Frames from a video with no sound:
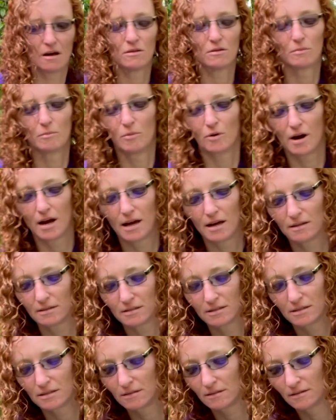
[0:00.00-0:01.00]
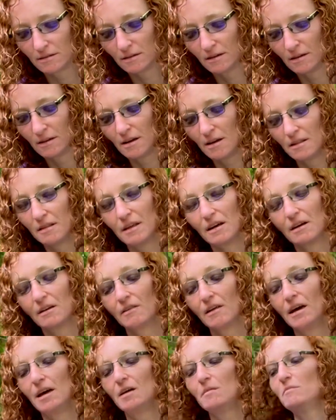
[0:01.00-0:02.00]
brands that
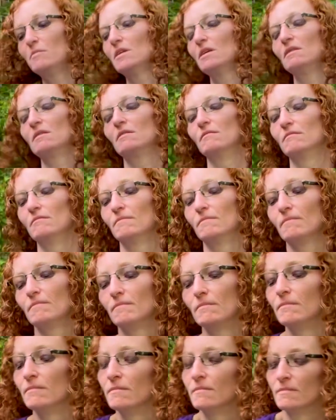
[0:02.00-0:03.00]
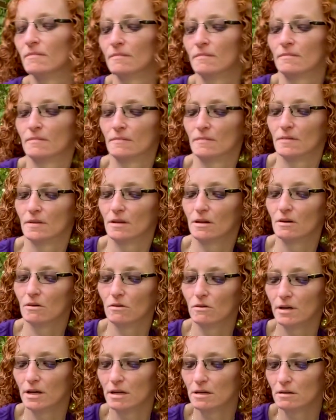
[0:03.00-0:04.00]
claim that they'll
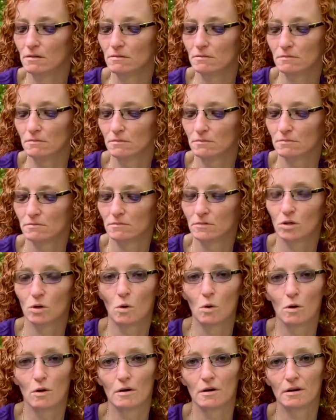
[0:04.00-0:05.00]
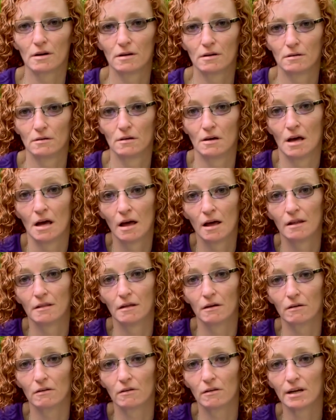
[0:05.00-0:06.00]
clean Cork,
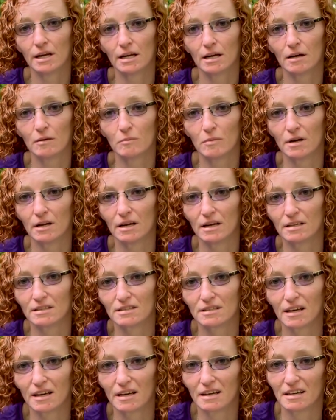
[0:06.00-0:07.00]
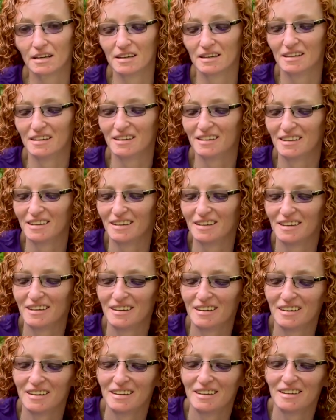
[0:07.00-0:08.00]
they'll clean it, but it like
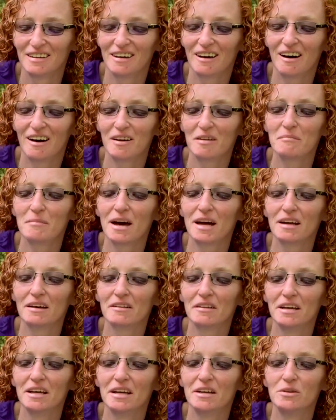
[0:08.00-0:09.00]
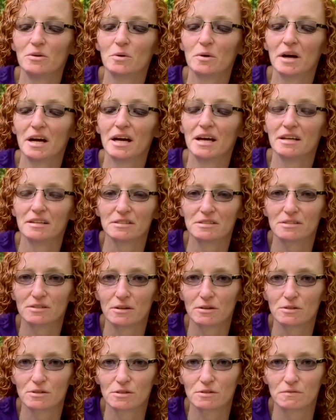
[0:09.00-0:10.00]
automatically in your hands starts